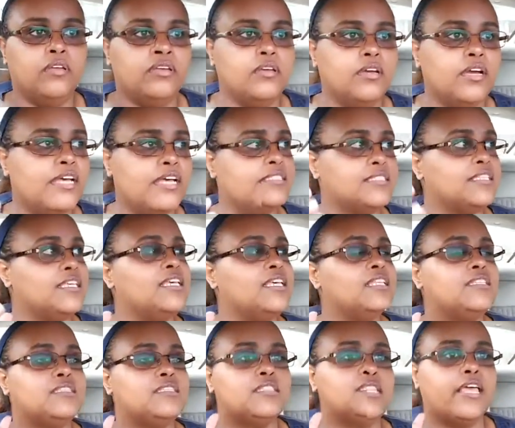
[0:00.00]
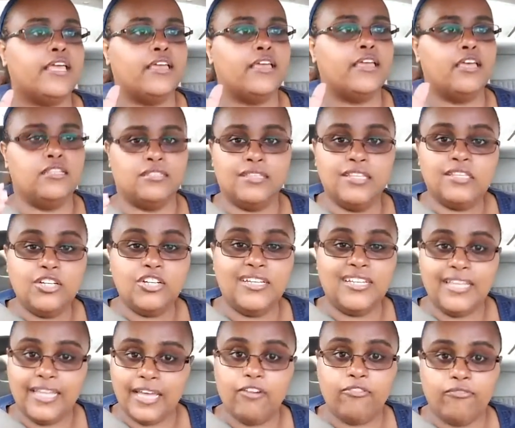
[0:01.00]
because it's literally
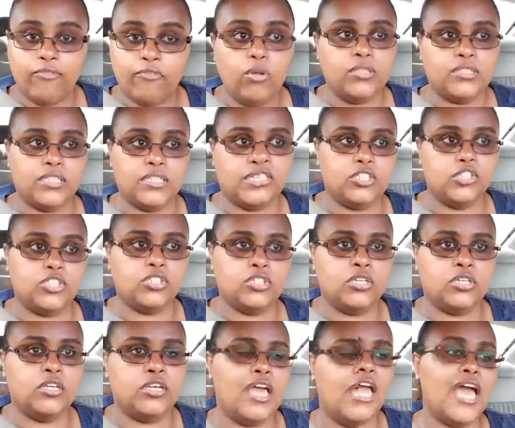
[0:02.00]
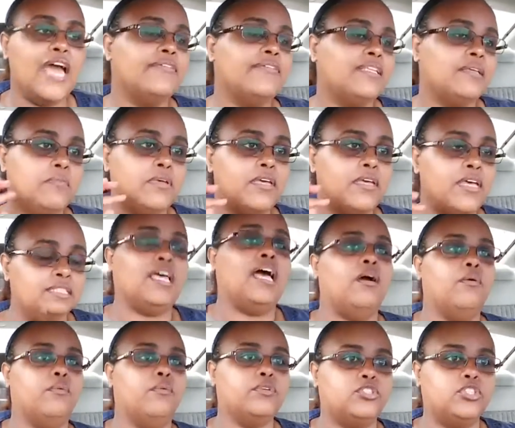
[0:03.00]
like a voltage. Every time it hits, I
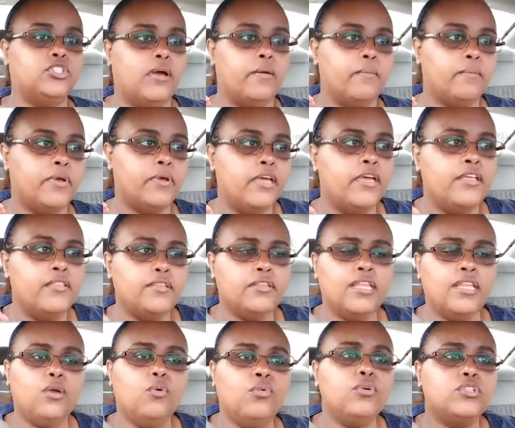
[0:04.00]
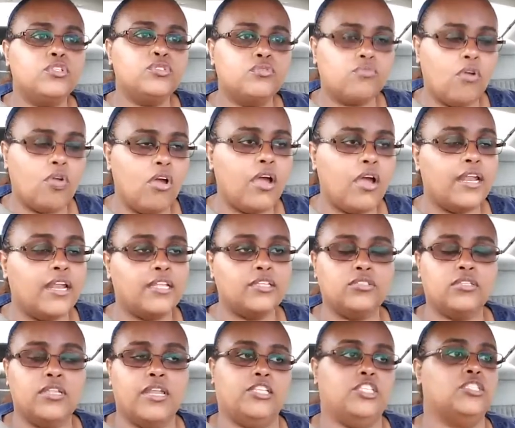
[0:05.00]
would jump. They're like, what's wrong? And I
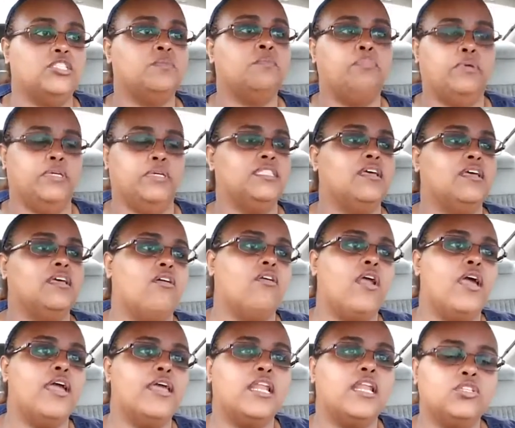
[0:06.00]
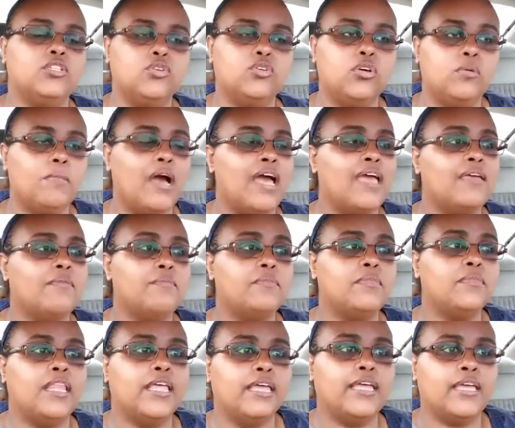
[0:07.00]
just bust out crying and told them I'm
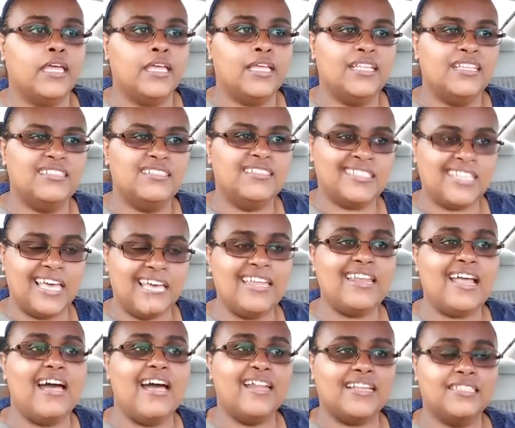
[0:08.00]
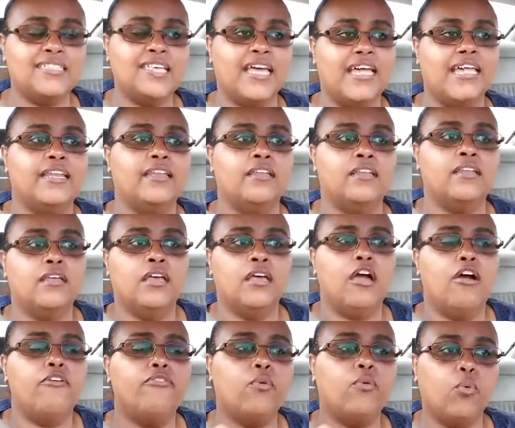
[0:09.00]
like 10 out of 10, the